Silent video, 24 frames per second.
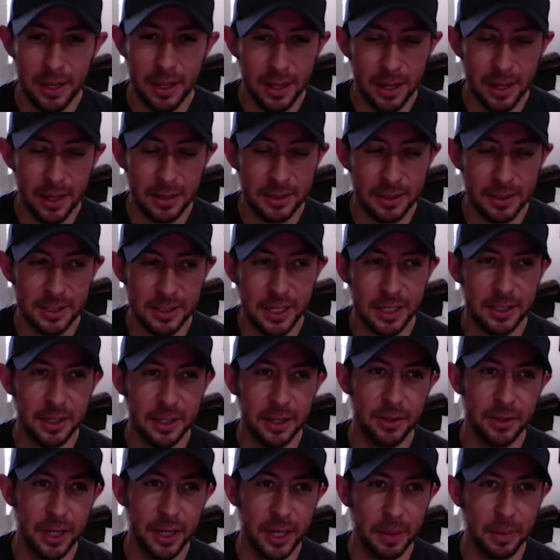uh, just like the
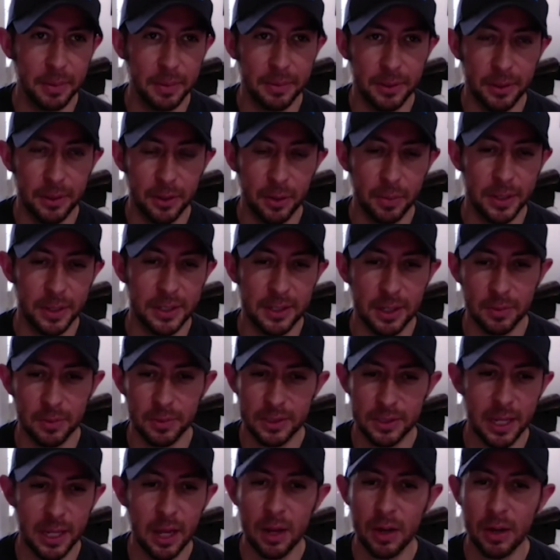other day, my, you know, my son was,
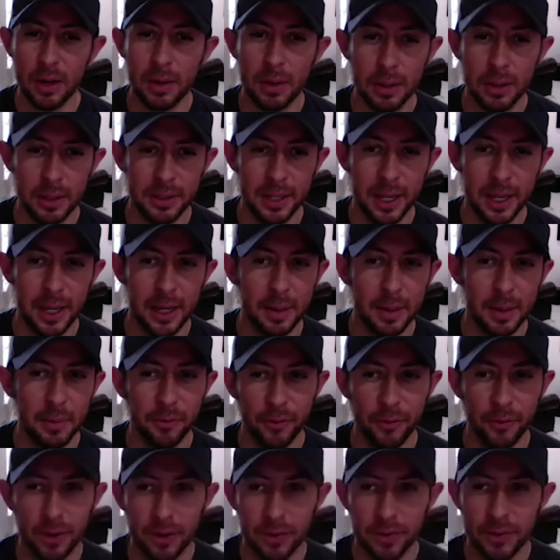oh, dad, I'm
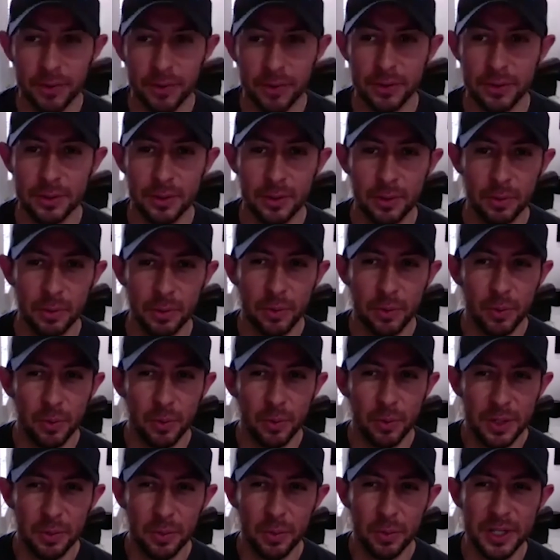afraid of this
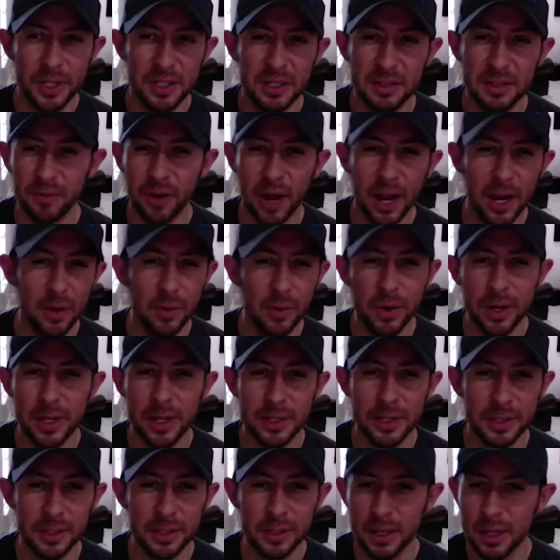what is, what is this
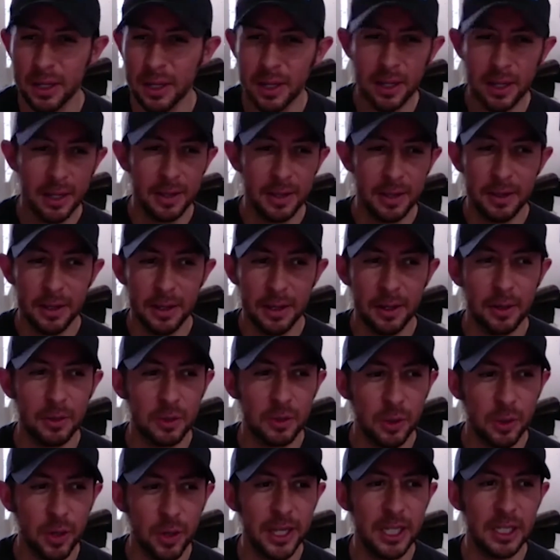virus? And, you know,
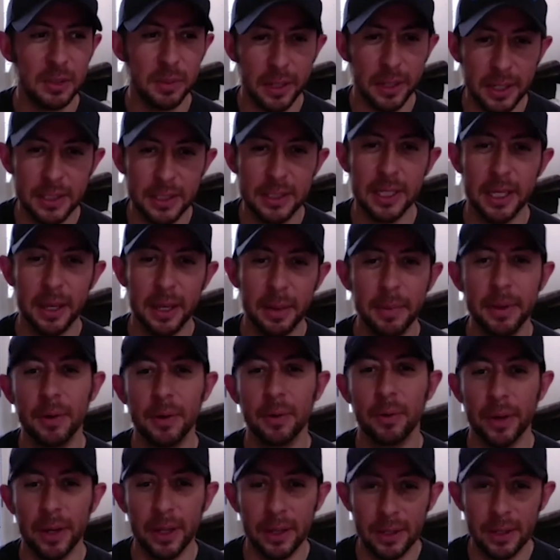so I explained it to him in a
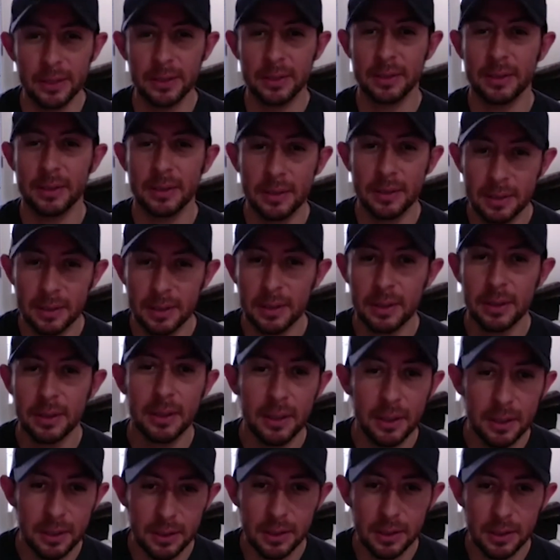way that's,
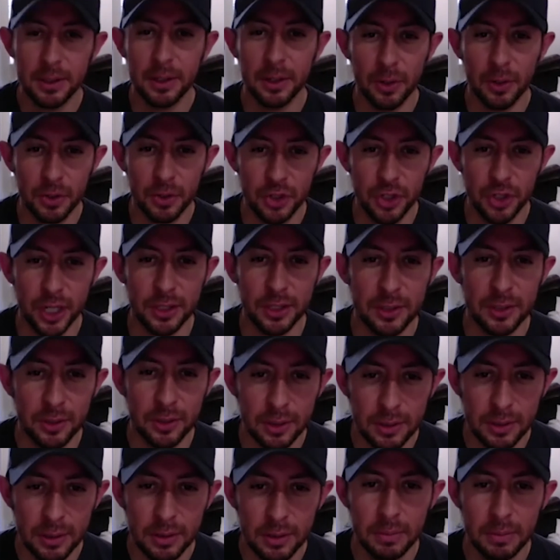you know,
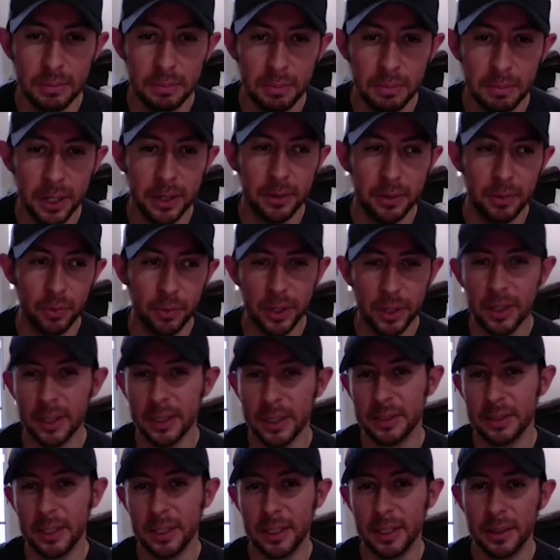gentle but
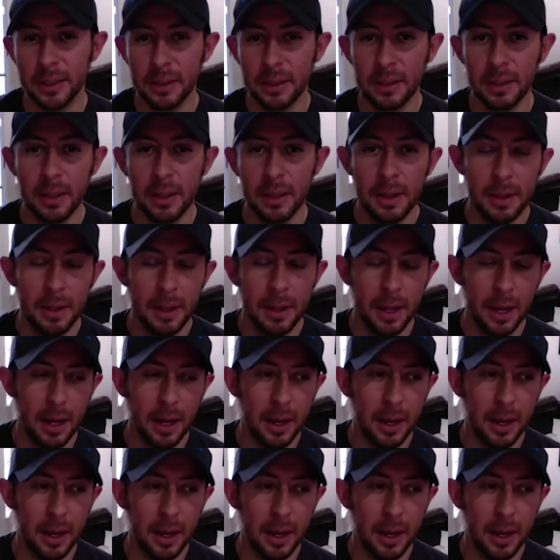realistic. Mm-hmm.